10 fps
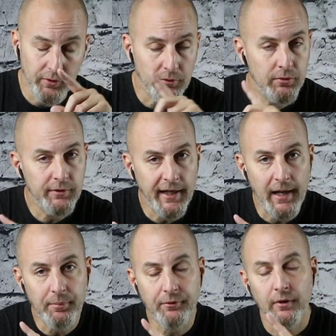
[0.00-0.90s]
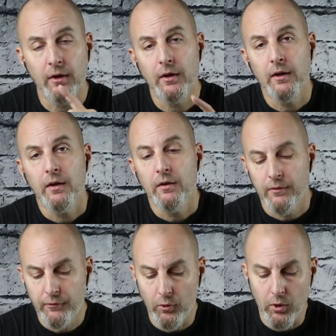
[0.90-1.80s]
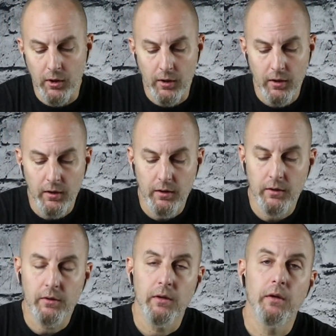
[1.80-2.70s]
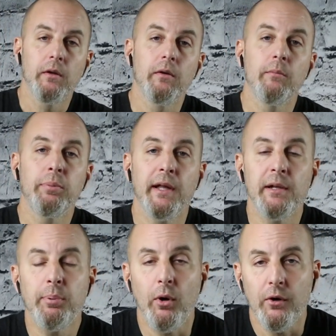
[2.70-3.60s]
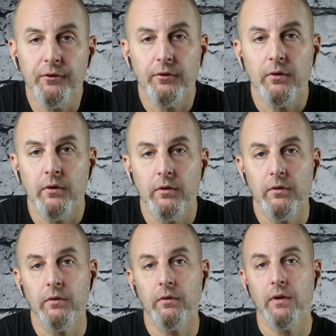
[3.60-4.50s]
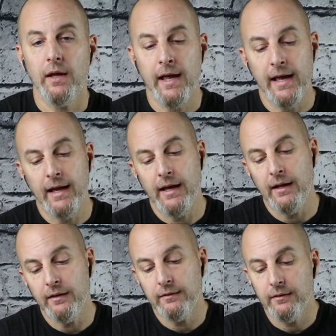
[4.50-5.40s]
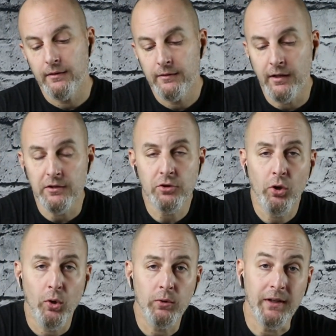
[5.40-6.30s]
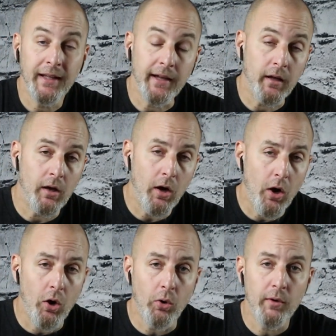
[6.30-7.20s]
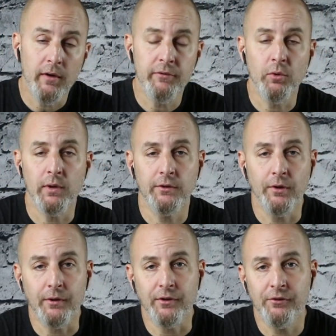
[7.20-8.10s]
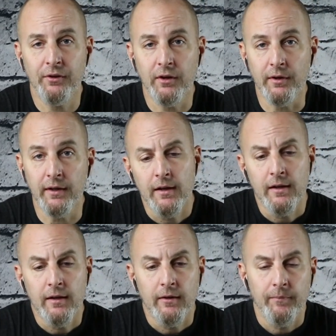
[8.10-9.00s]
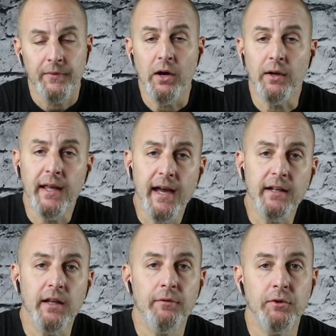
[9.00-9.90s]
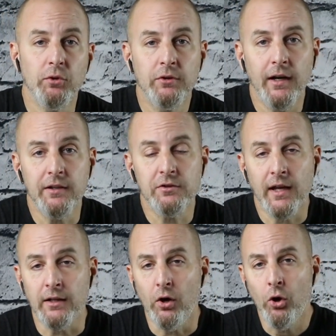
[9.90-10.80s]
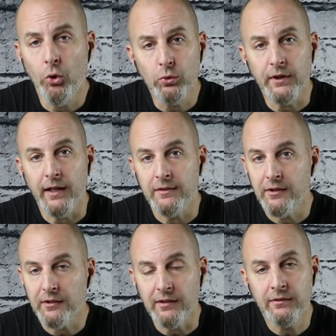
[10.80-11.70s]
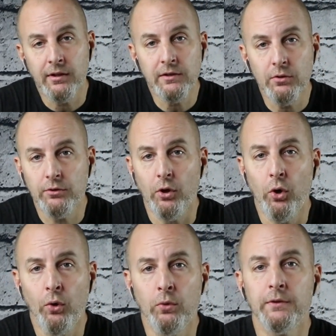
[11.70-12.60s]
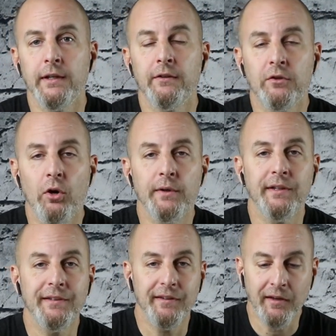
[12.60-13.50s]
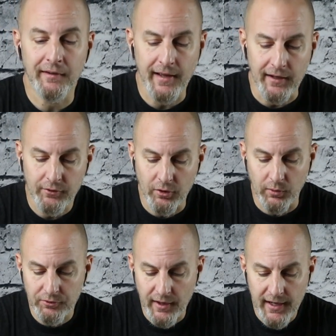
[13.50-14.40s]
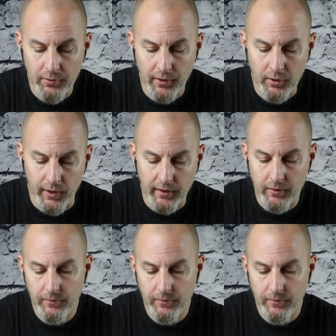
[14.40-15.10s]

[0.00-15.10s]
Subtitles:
So 2 taps for play and pause, and touch, hold, let go if you want to talk to Siri. Now again, if you touch and hold it and just continue to hold it, it's going to disconnect. So we'll try that really quick.